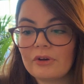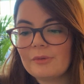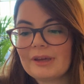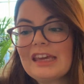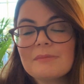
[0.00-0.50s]

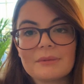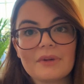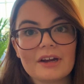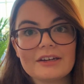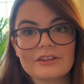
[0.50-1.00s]
Keep in
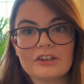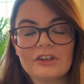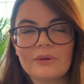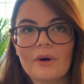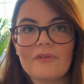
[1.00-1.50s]
mind that you
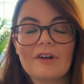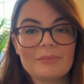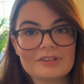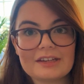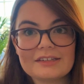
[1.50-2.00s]
are
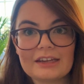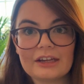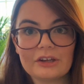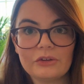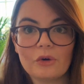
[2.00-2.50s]
representing
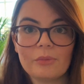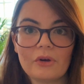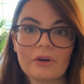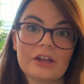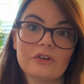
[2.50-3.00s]
your blog
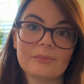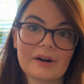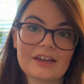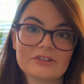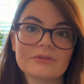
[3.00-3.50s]
and your brand
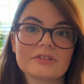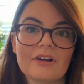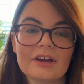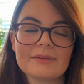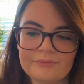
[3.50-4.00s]
at all
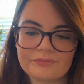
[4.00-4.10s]
times.